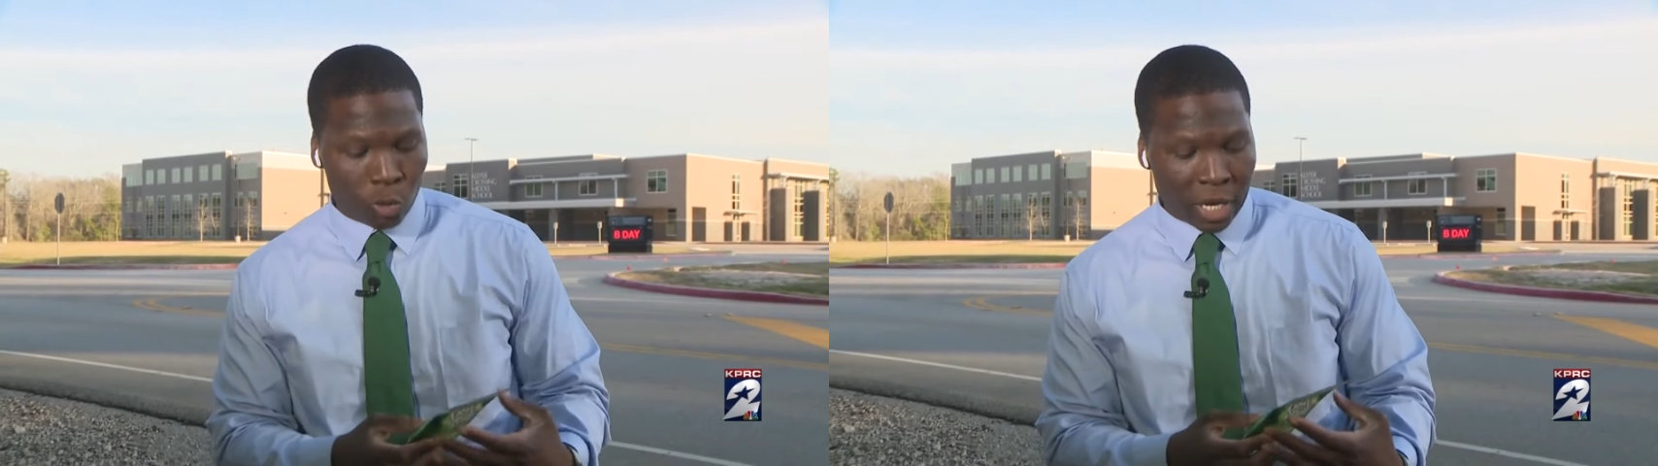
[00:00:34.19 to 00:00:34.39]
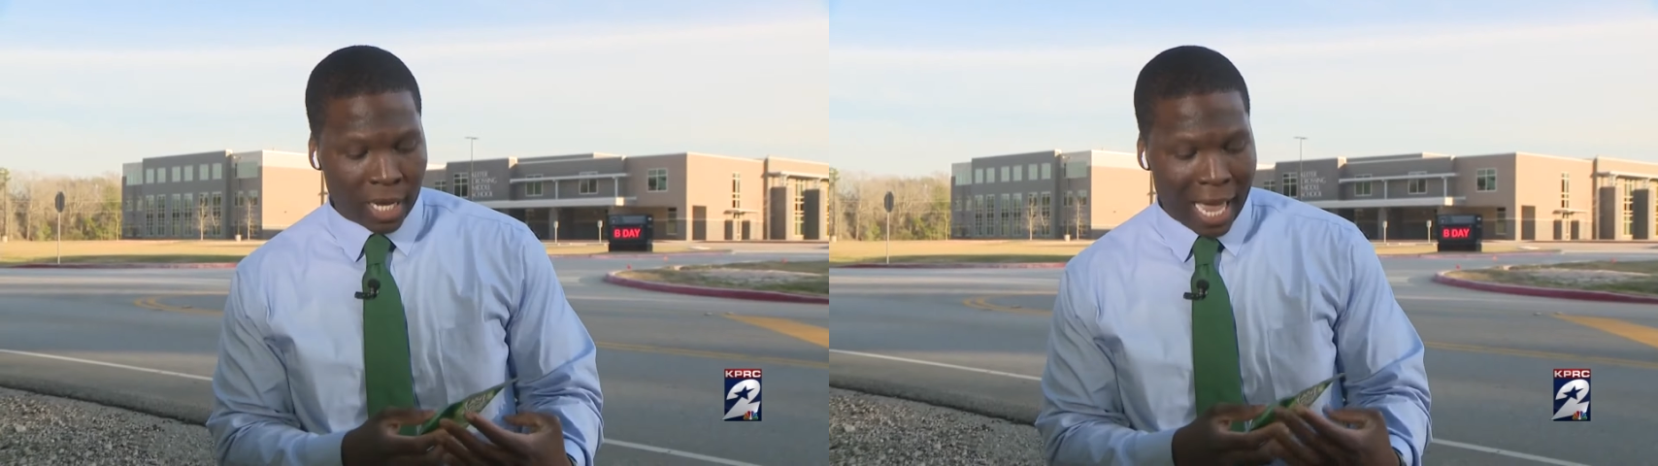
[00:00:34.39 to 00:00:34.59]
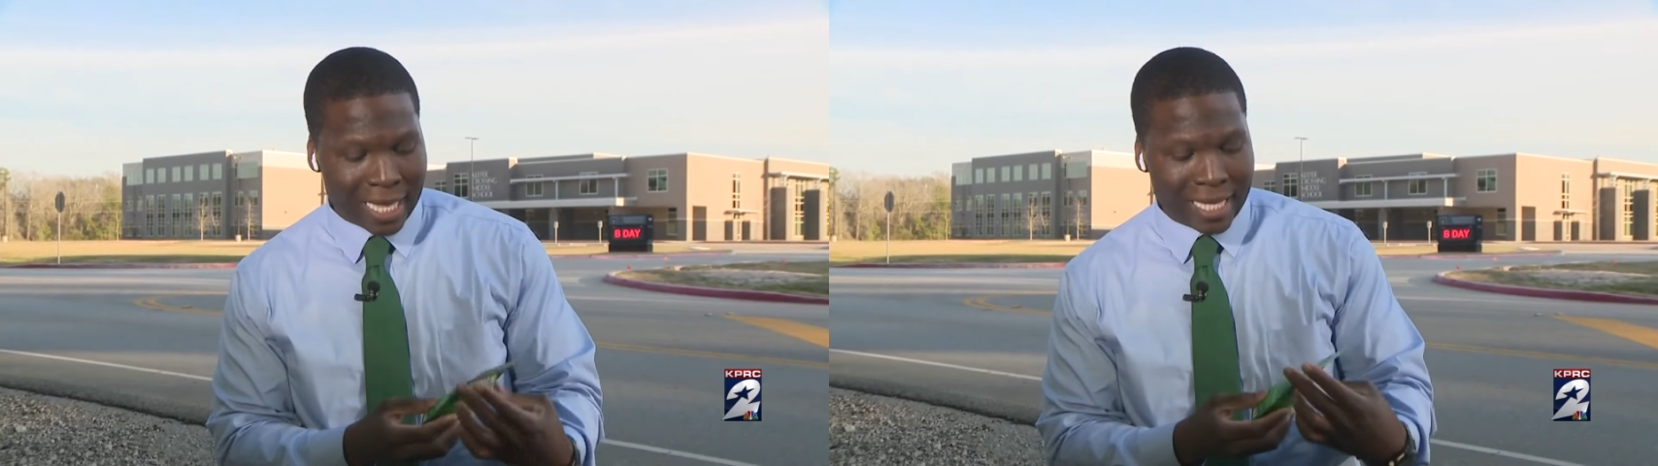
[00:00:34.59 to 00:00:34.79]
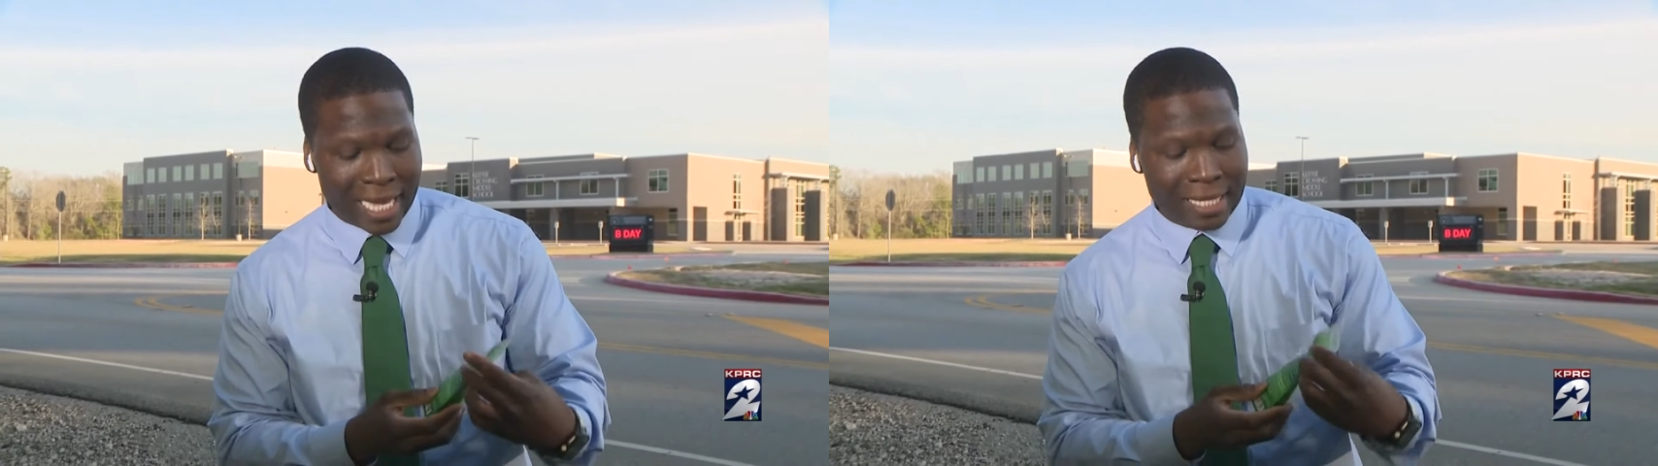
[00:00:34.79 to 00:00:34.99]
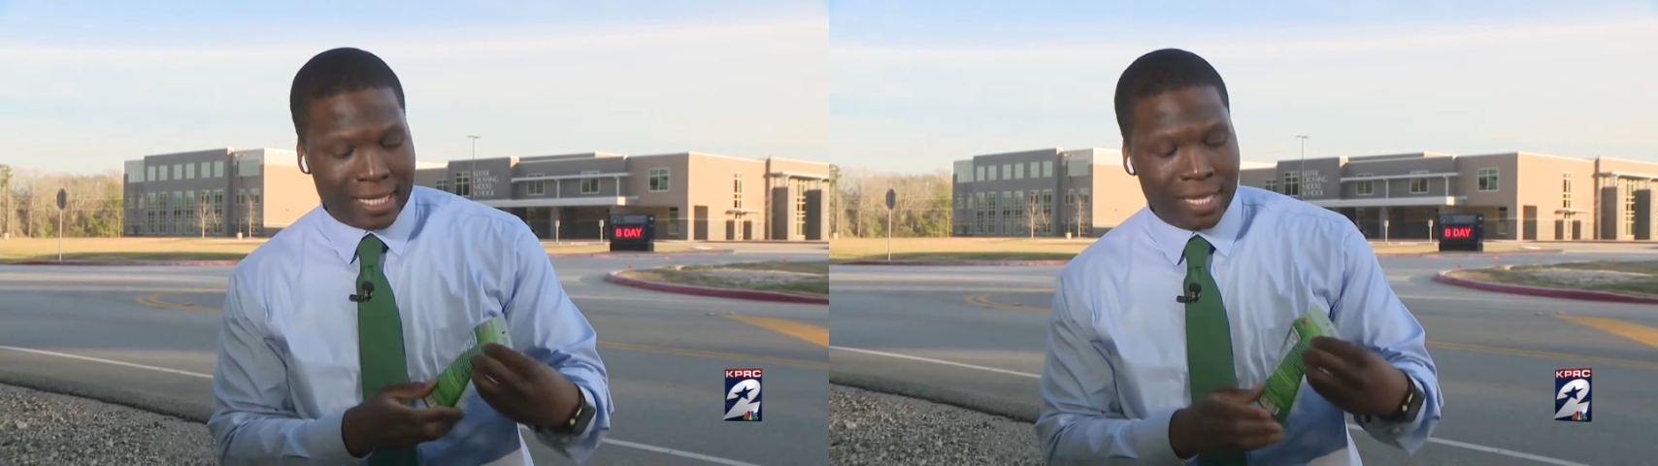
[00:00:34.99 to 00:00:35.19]
realize,
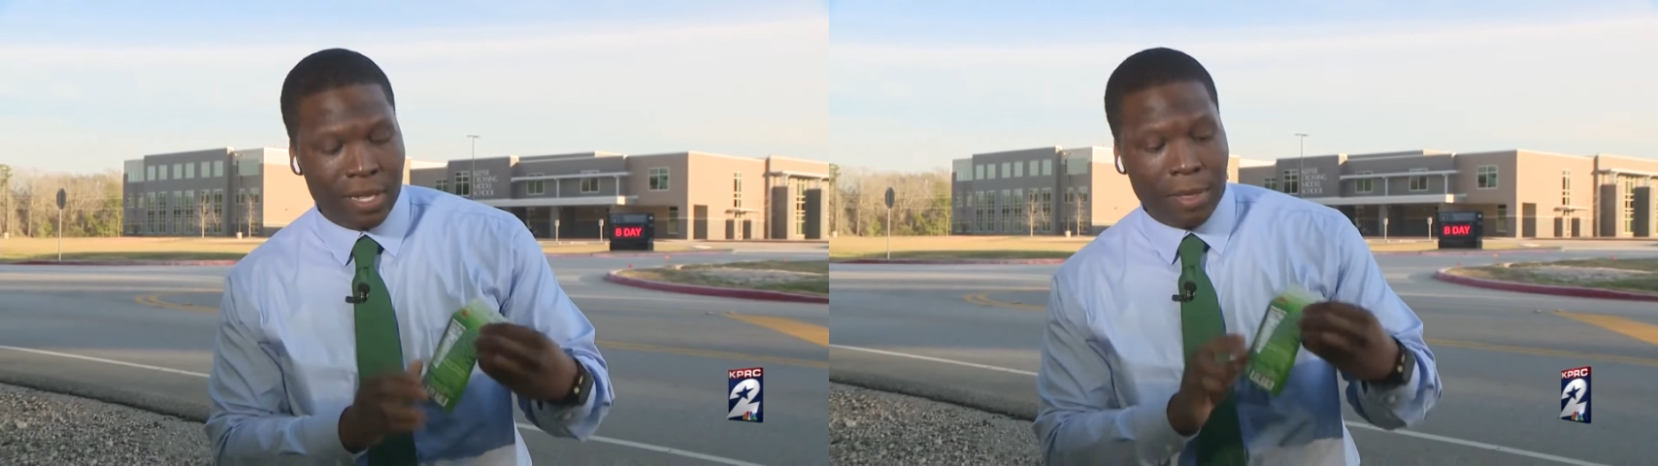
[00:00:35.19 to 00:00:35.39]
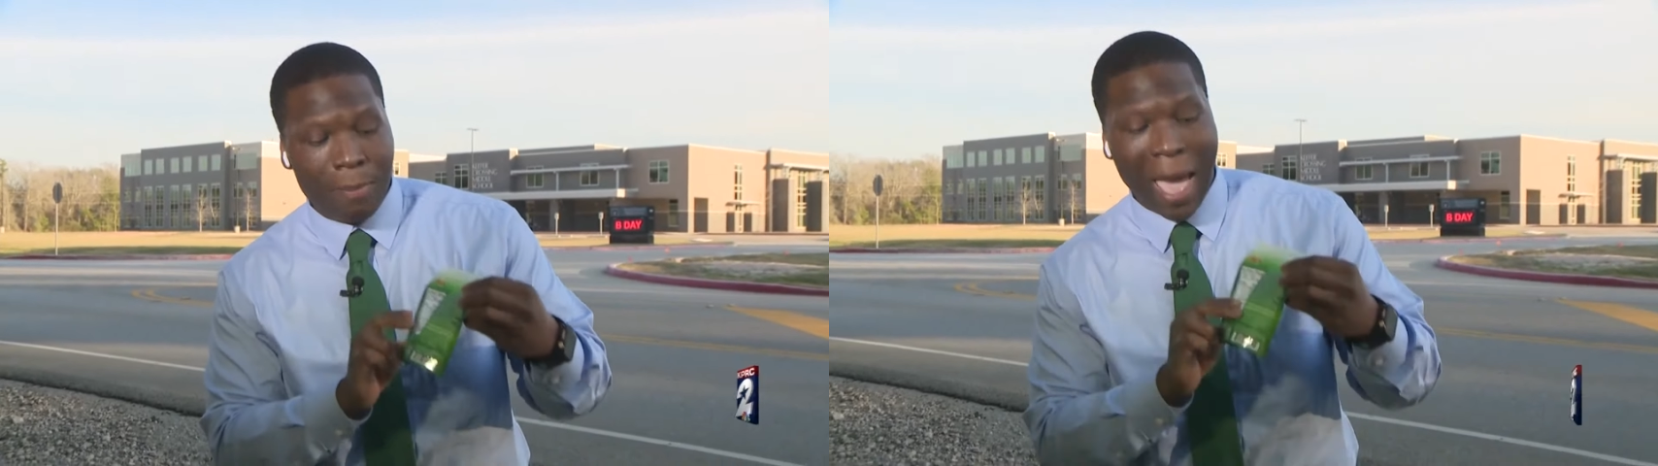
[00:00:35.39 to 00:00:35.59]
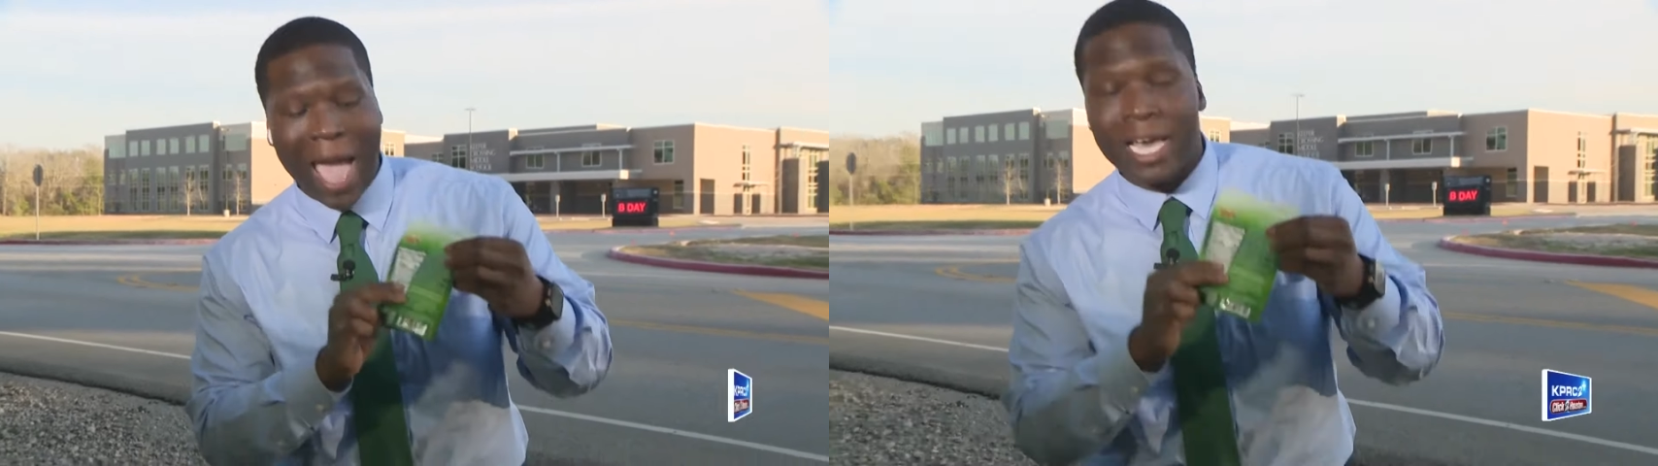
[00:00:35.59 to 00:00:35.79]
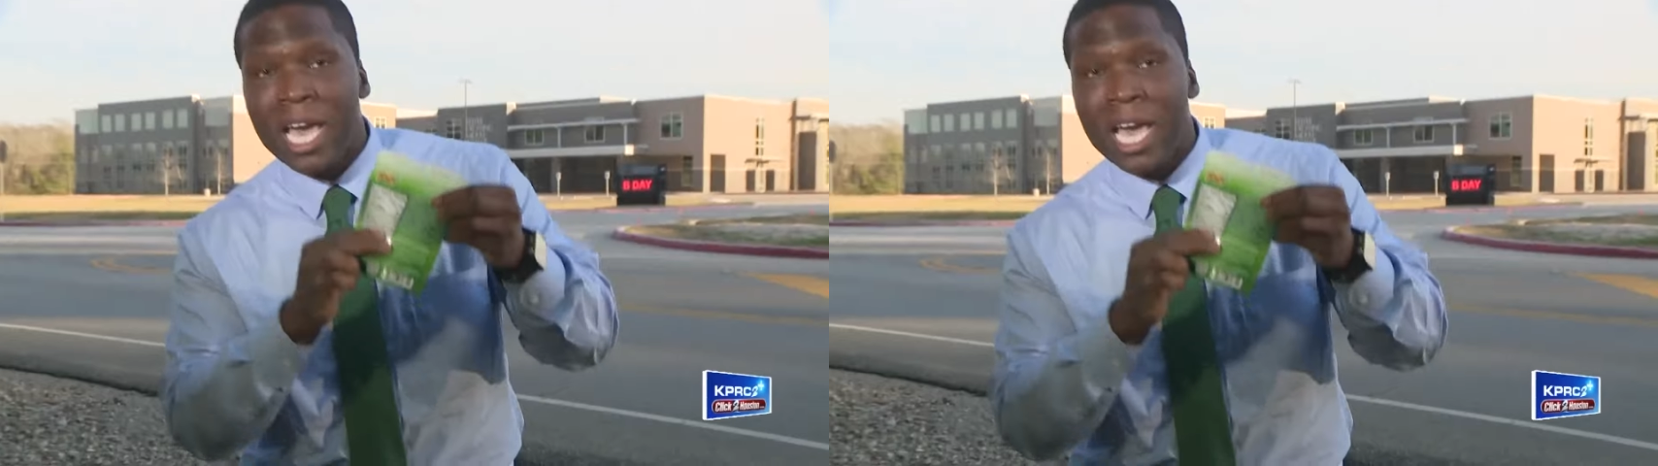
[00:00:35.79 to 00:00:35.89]
like it says on the back